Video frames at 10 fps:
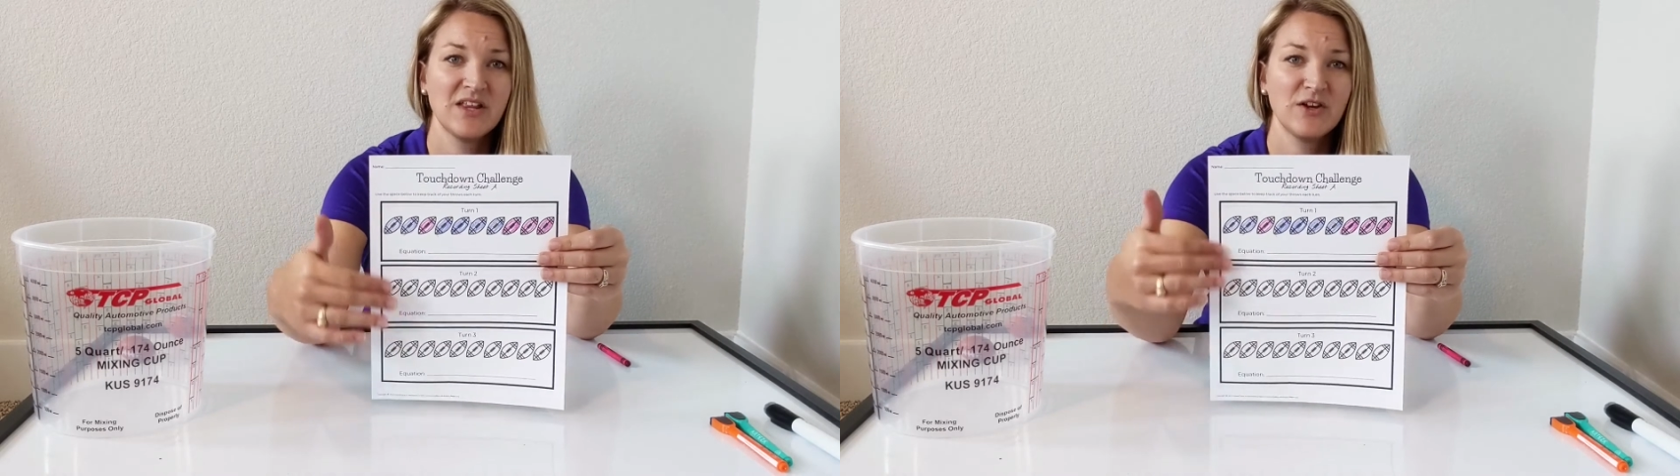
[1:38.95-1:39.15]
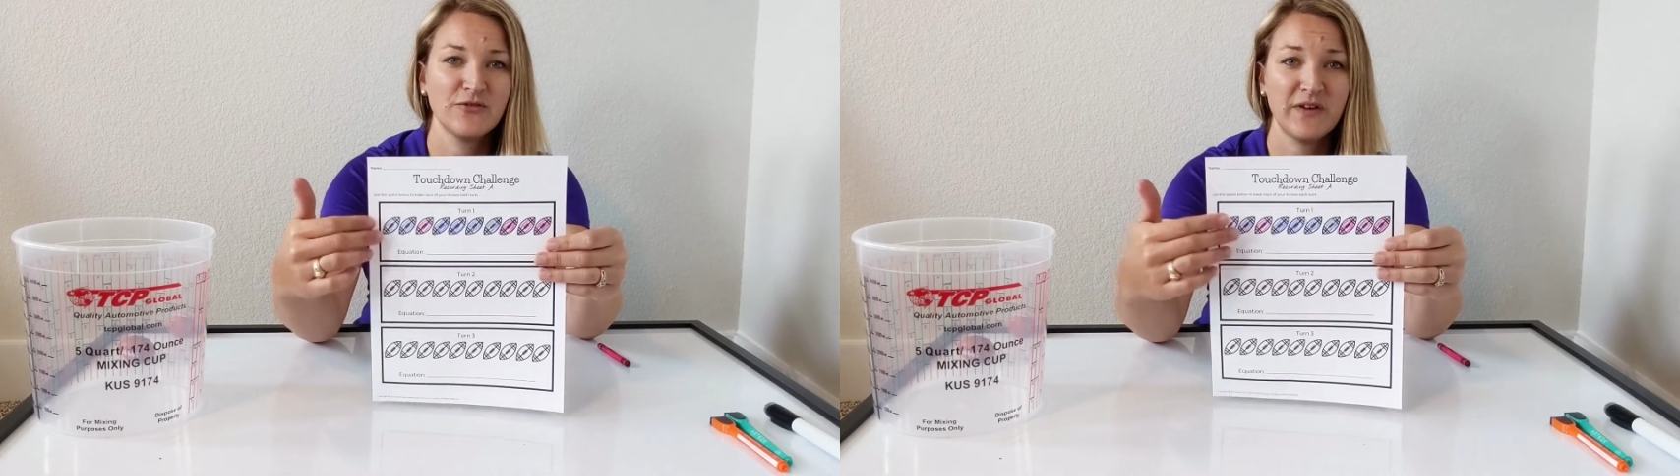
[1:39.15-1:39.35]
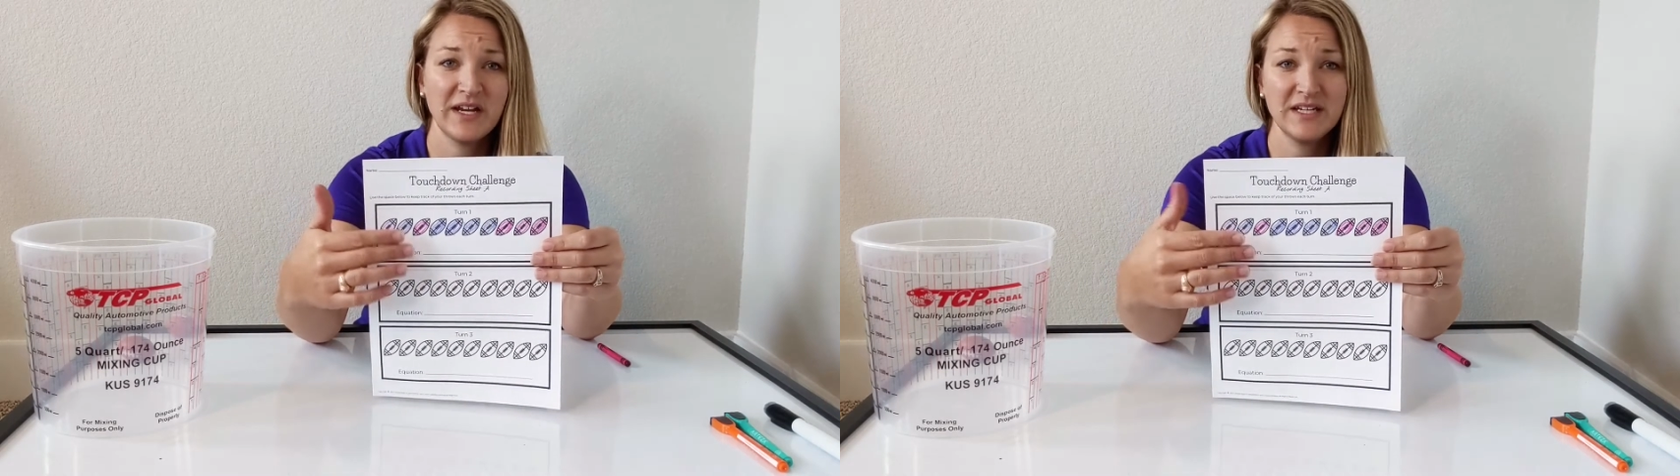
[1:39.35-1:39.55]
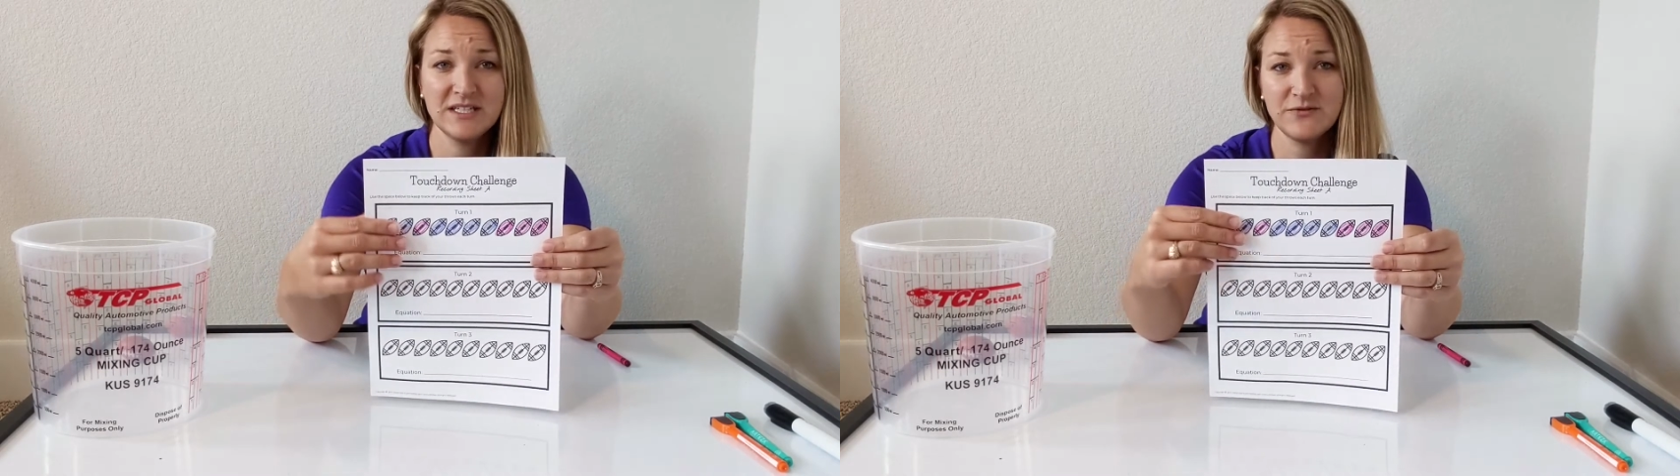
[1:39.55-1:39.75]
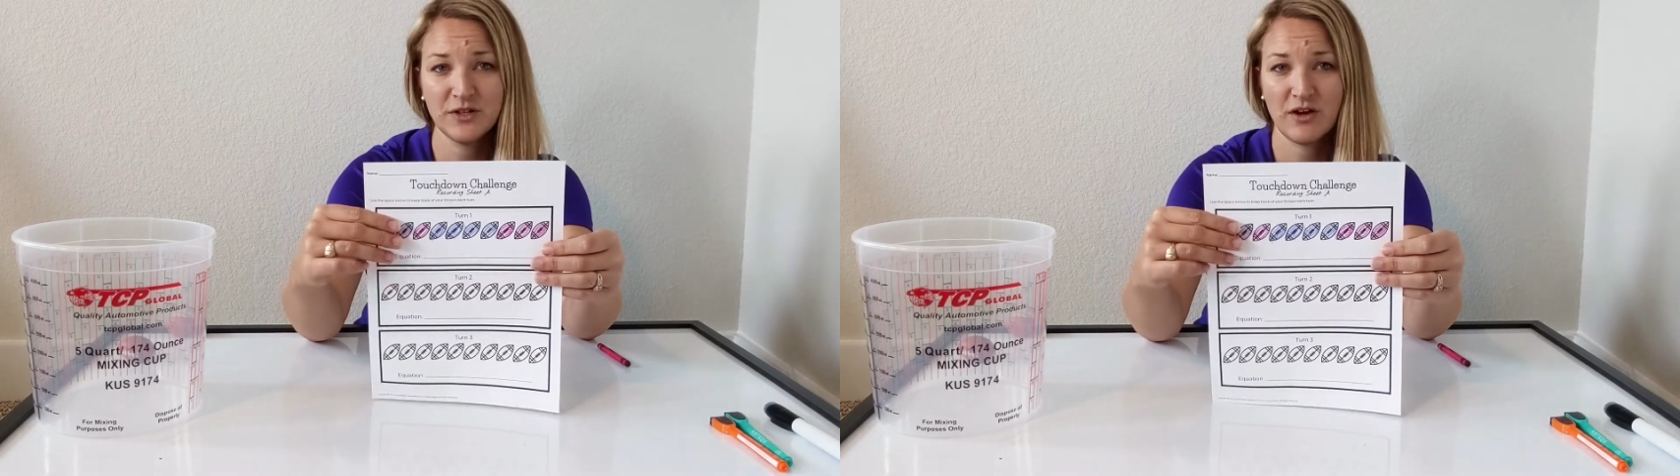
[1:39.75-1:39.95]
they're finding
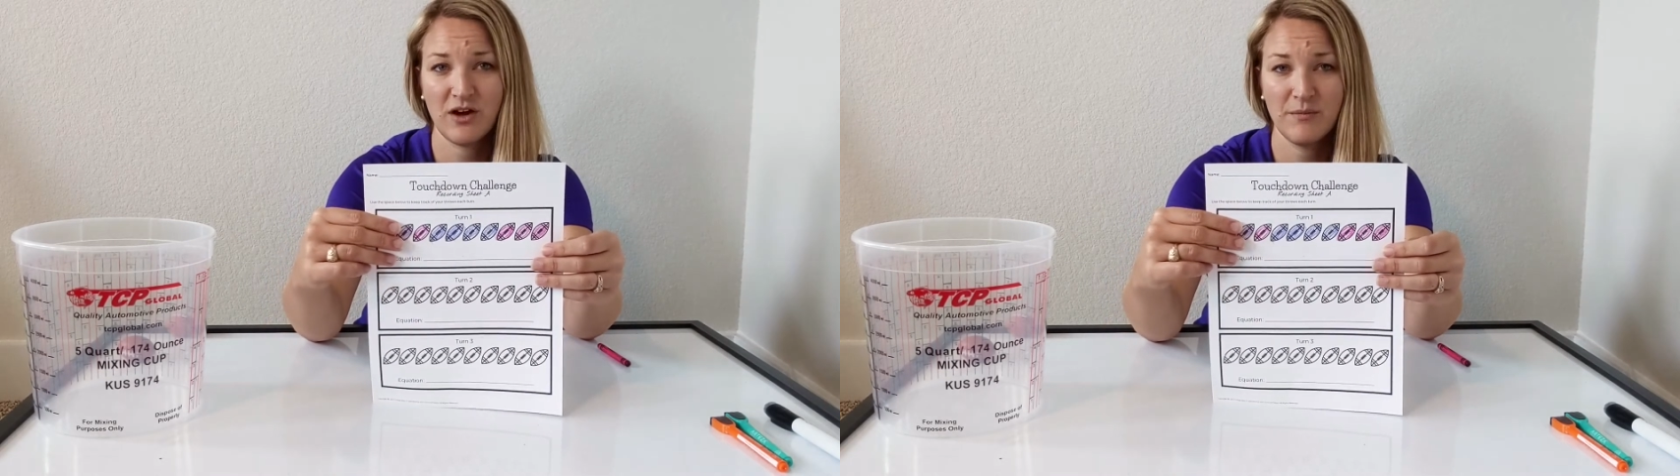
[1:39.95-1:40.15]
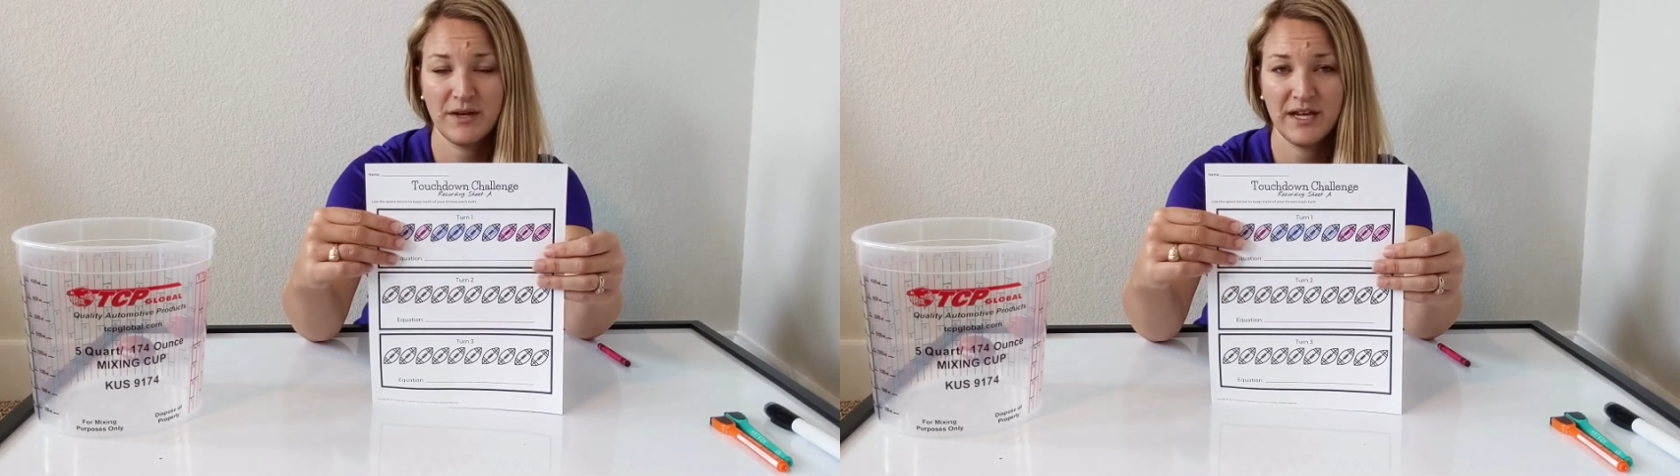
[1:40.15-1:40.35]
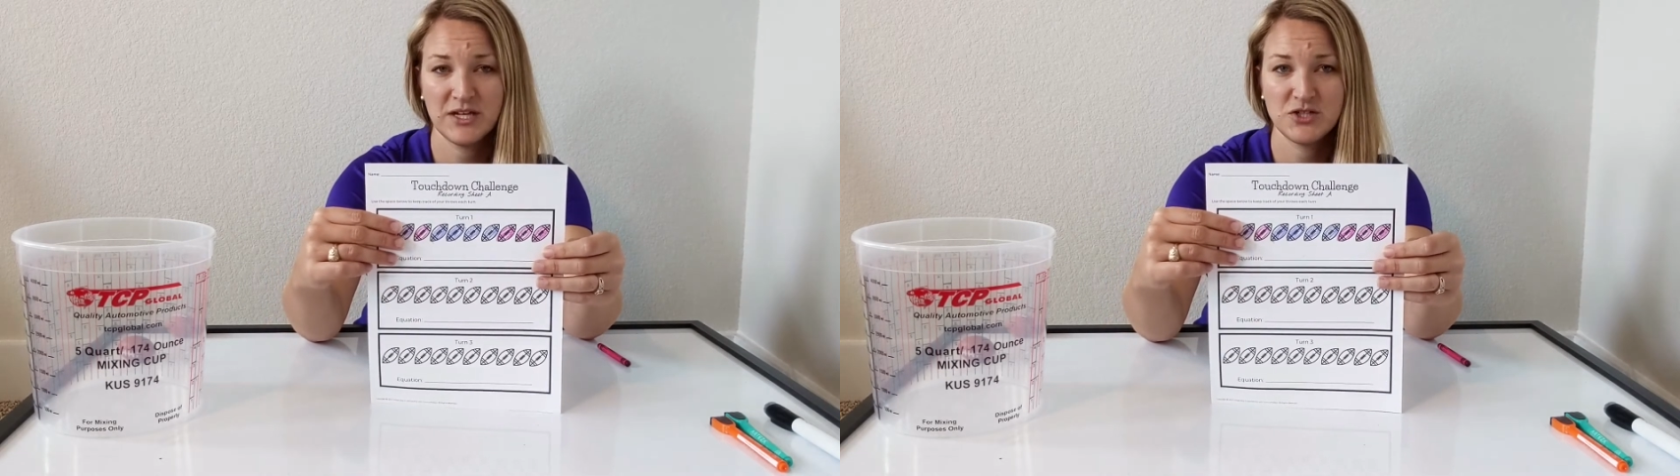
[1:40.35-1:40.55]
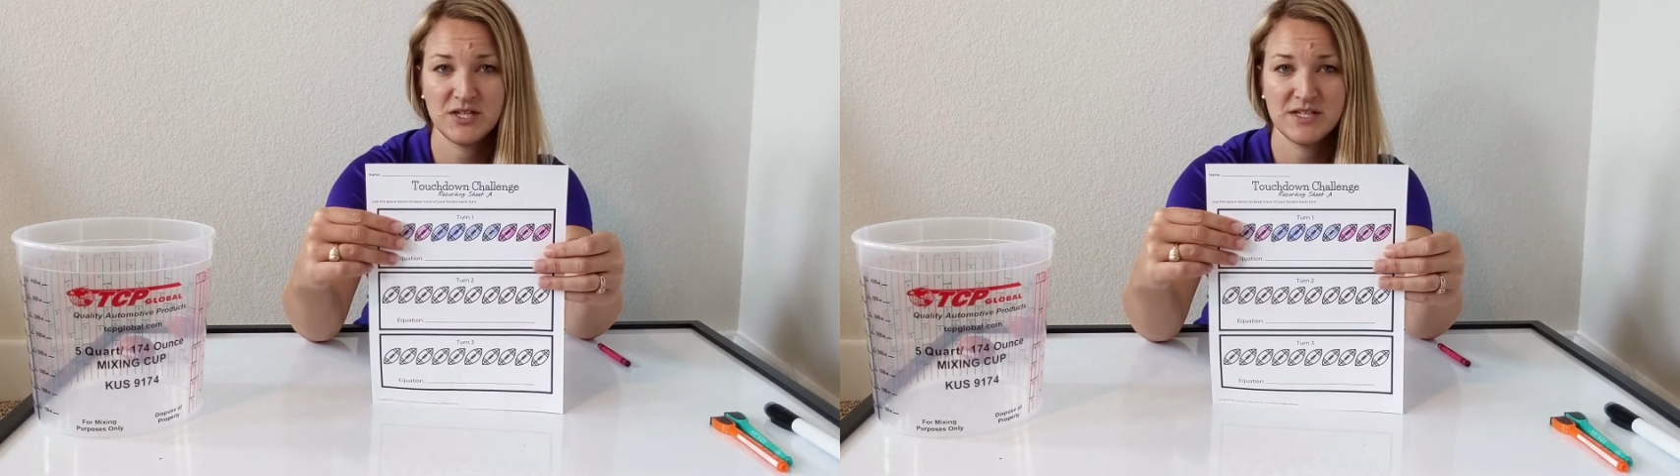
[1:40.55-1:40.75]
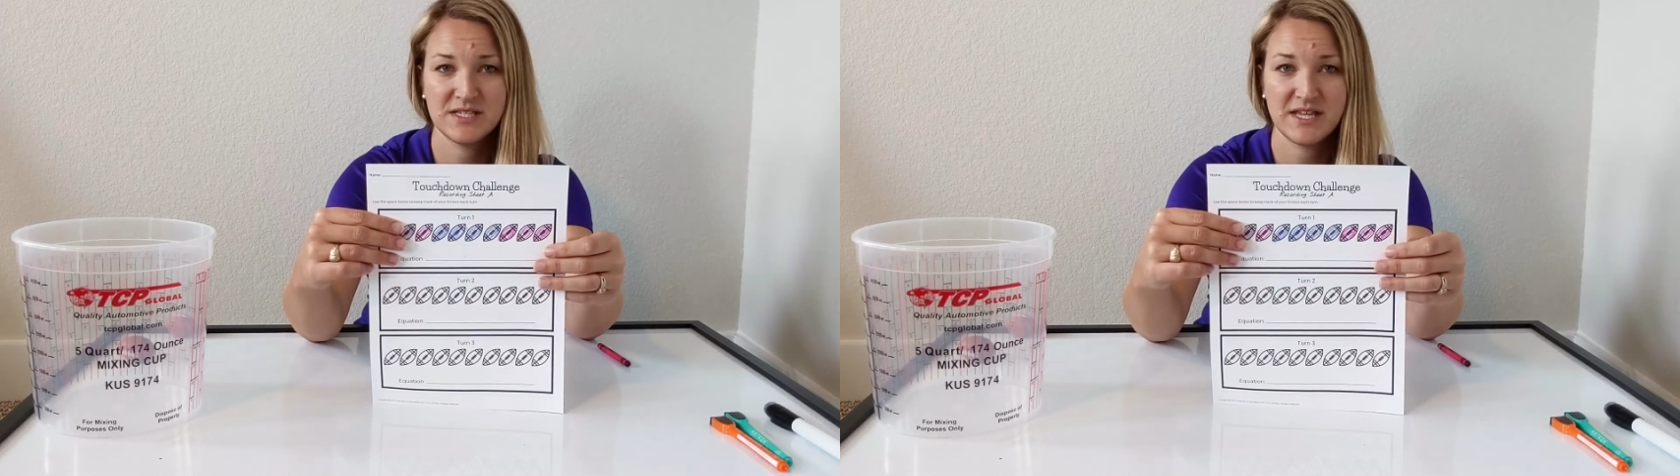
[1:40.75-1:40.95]
different
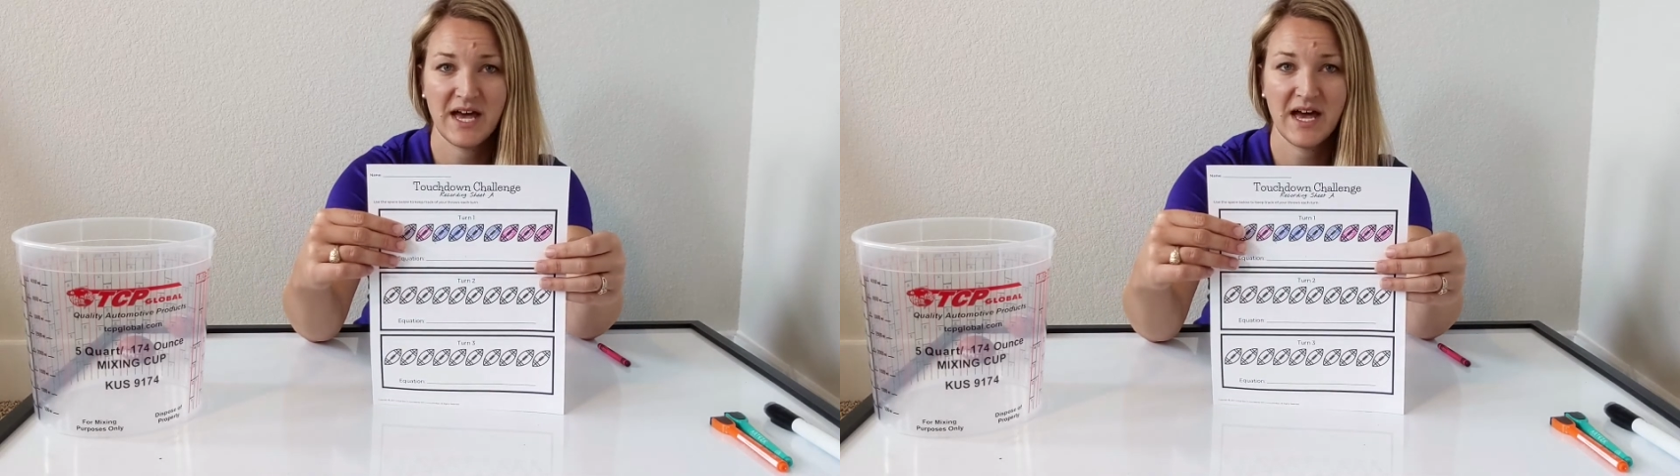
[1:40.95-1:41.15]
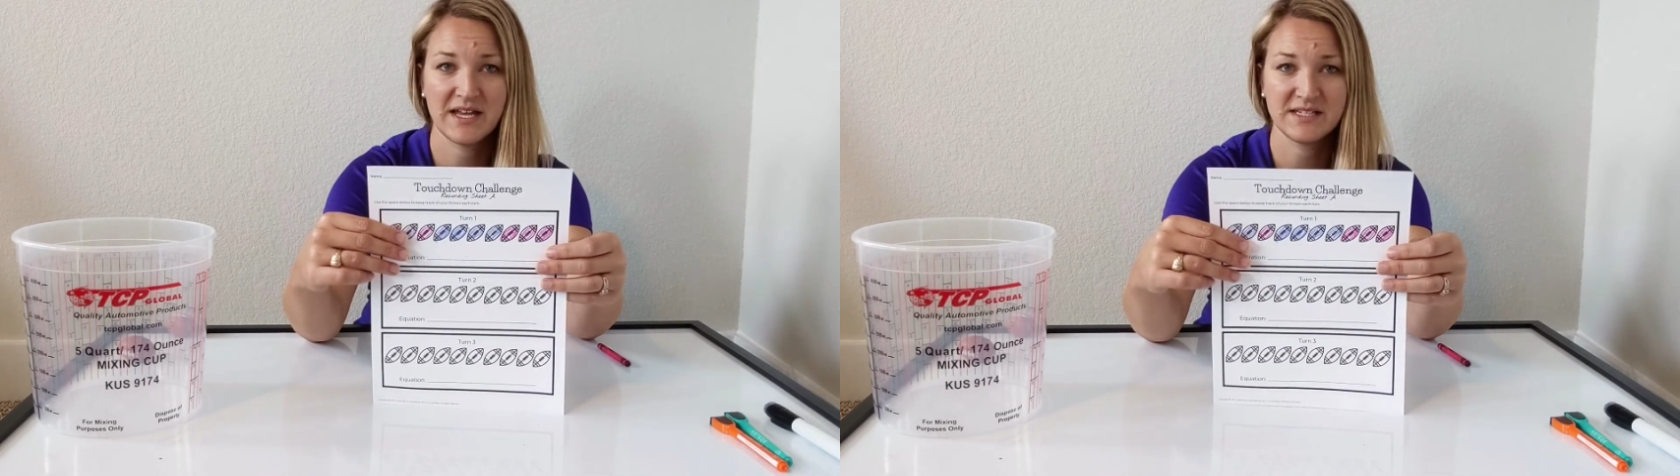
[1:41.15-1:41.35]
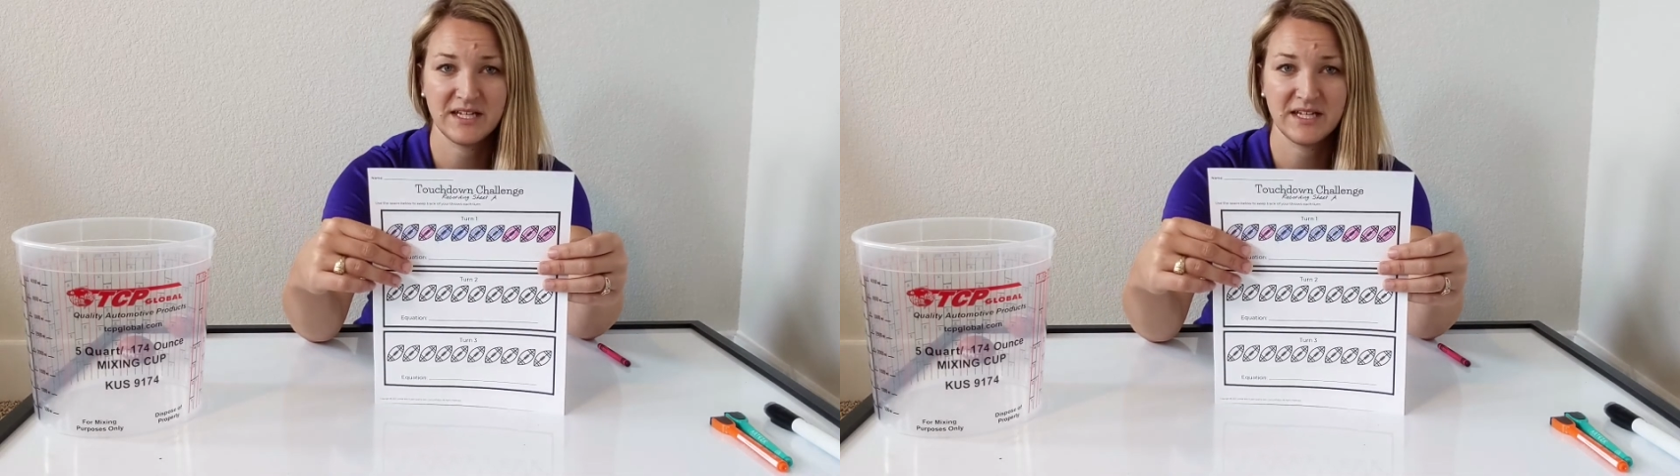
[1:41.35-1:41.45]
combinations that